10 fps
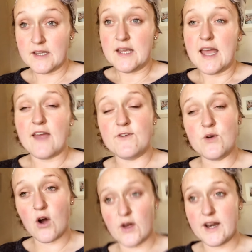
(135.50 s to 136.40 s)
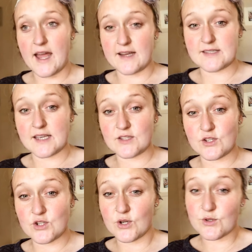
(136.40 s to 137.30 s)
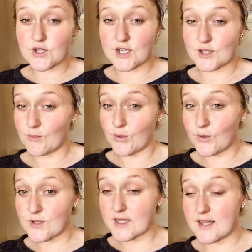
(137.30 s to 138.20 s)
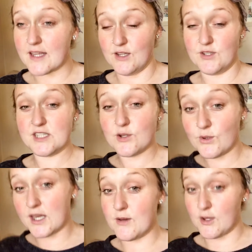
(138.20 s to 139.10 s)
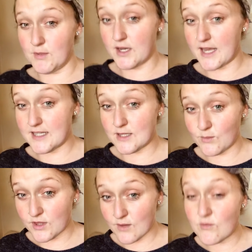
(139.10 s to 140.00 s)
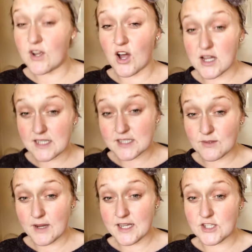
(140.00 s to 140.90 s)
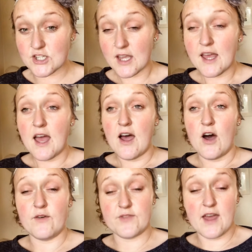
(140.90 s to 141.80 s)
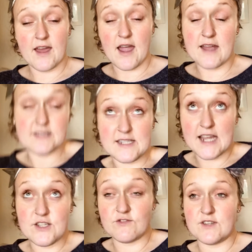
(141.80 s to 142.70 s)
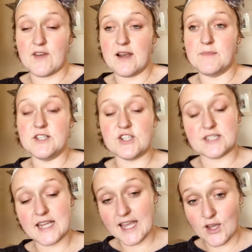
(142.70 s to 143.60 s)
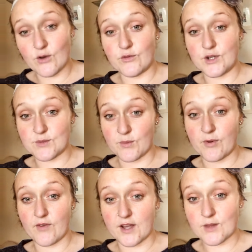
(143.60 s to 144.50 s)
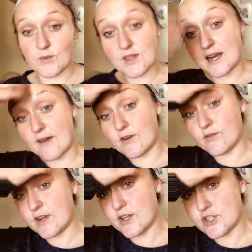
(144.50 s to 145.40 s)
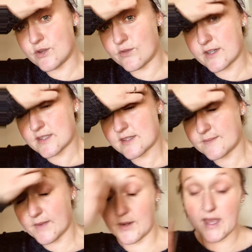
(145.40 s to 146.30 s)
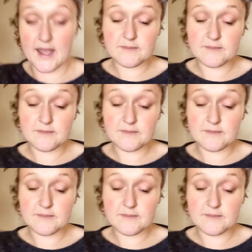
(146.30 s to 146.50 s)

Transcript: If you can't access the children, it's important that you still keep communicating with them regardless to age of their and stage of development. Just to hear your voice will provide them with a level of reassurance, okay?